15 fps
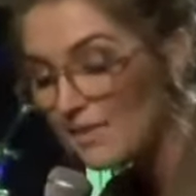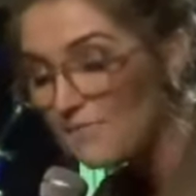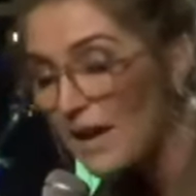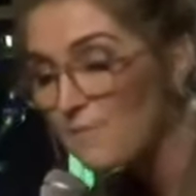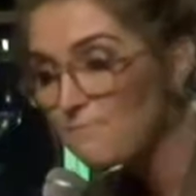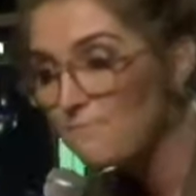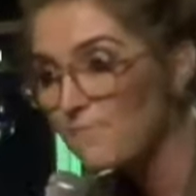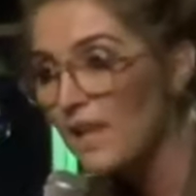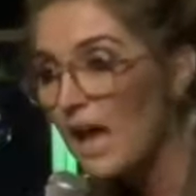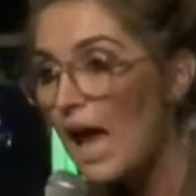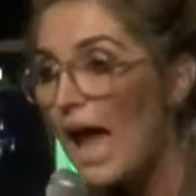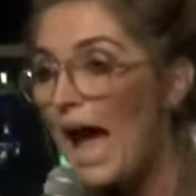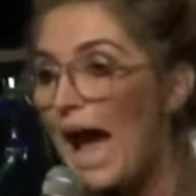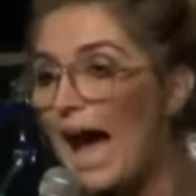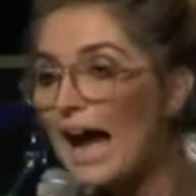it,
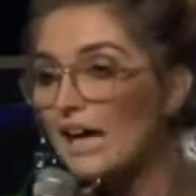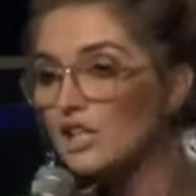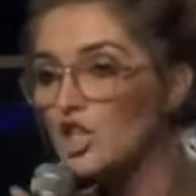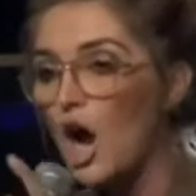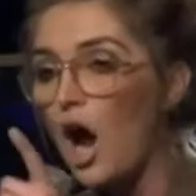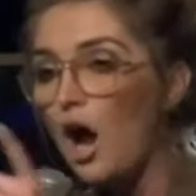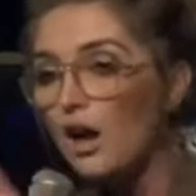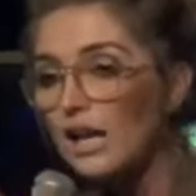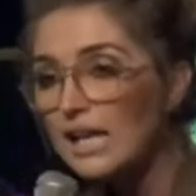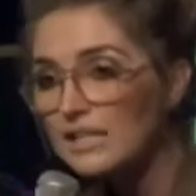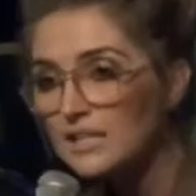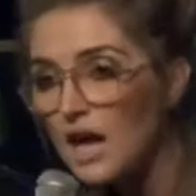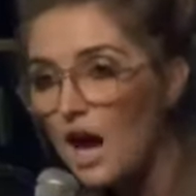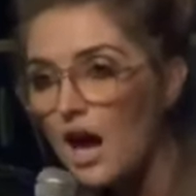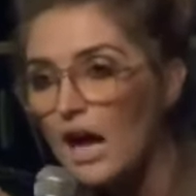I call
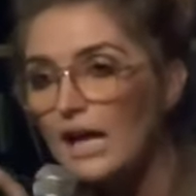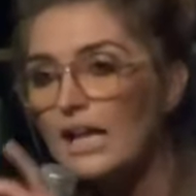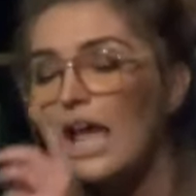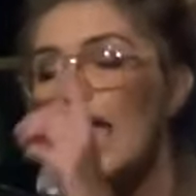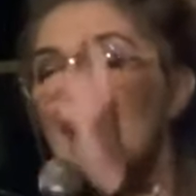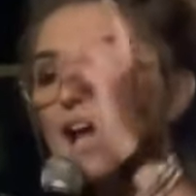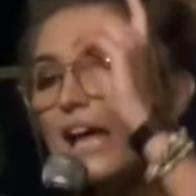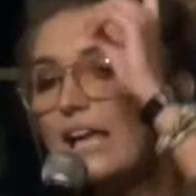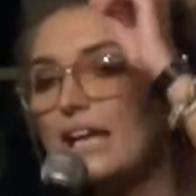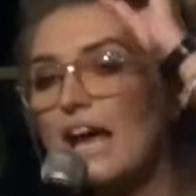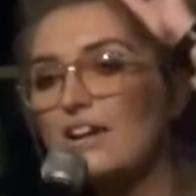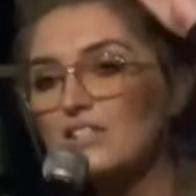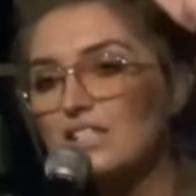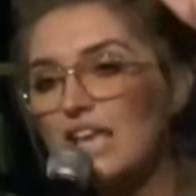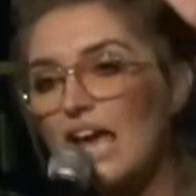it done.
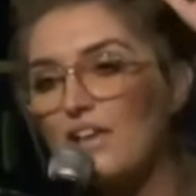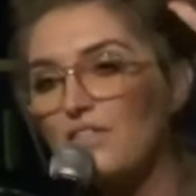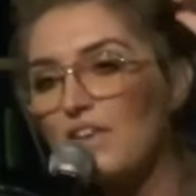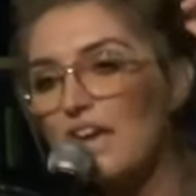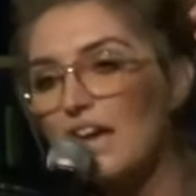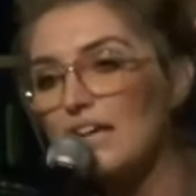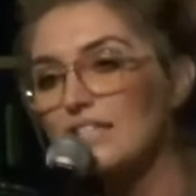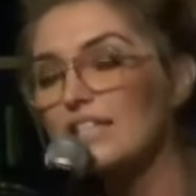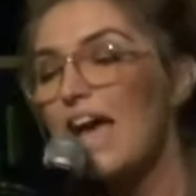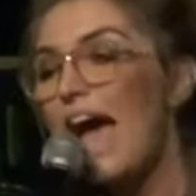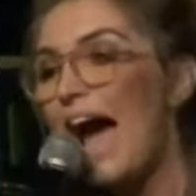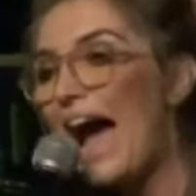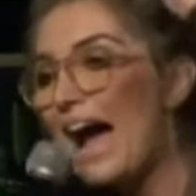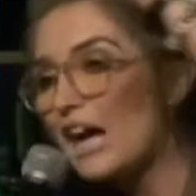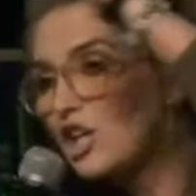Now say this
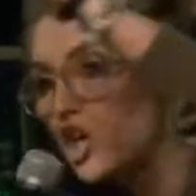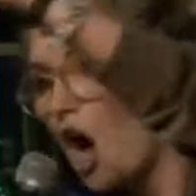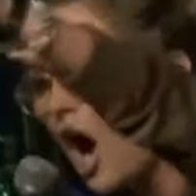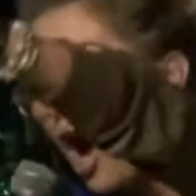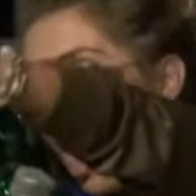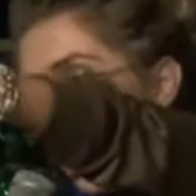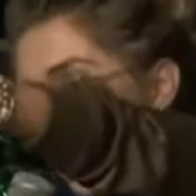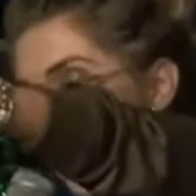I call